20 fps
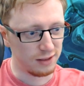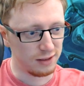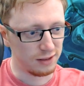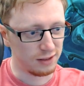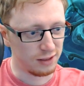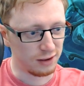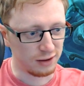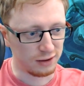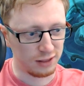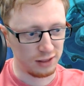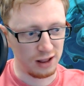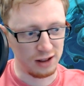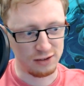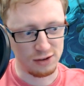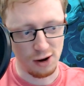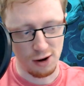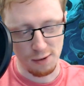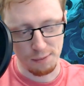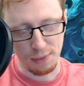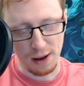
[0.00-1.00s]
it's
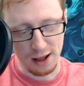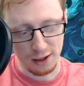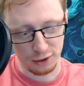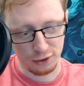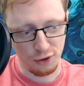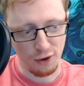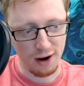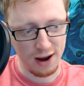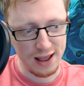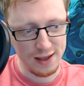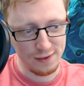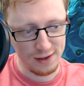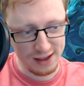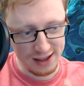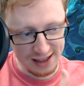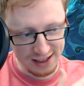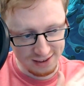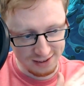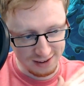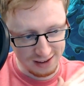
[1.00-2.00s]
not a battle cry either.
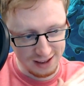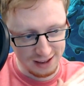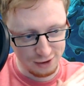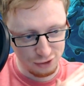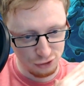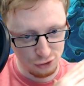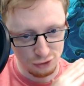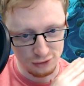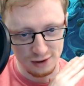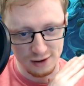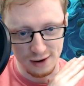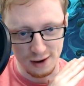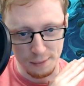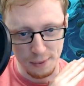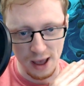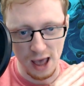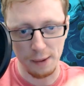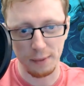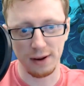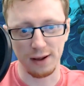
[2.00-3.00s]
It's just a
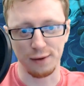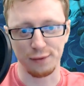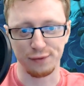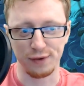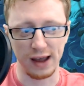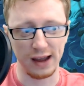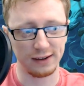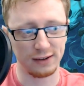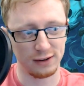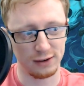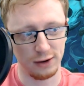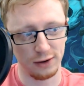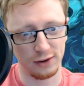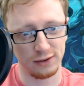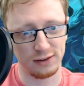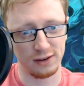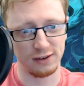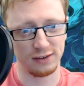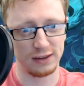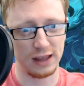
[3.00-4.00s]
permanent effect as long
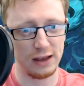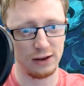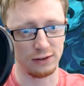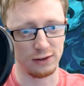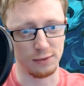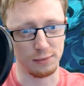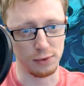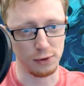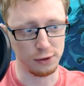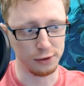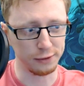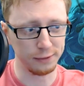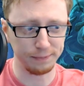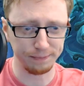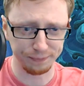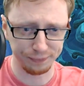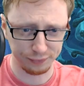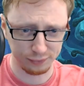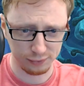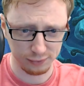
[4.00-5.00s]
as this stays on the board.
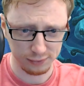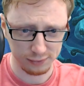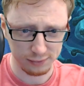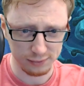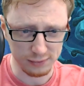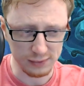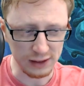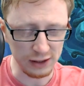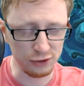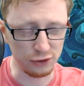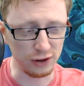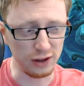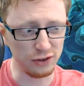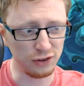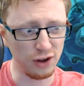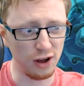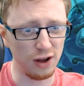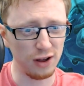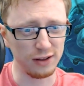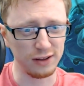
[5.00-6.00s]
So this
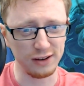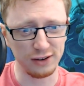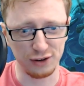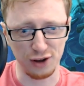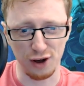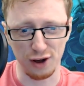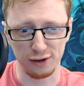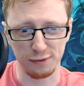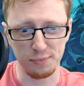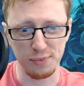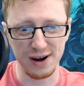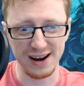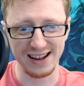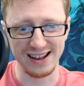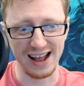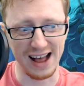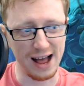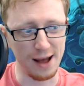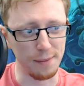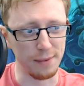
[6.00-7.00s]
card's pretty
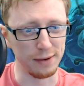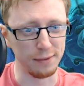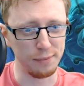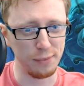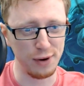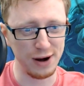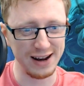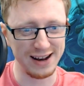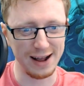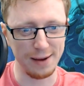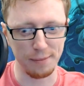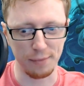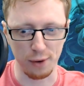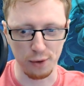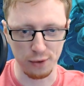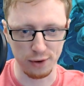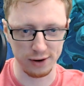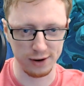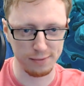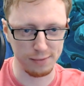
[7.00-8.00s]
damn
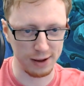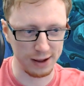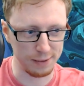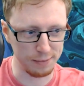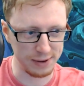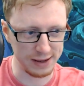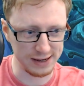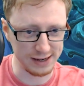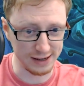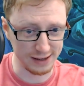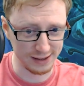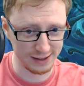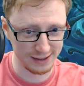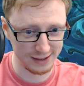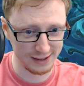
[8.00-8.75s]
broken in my opinion.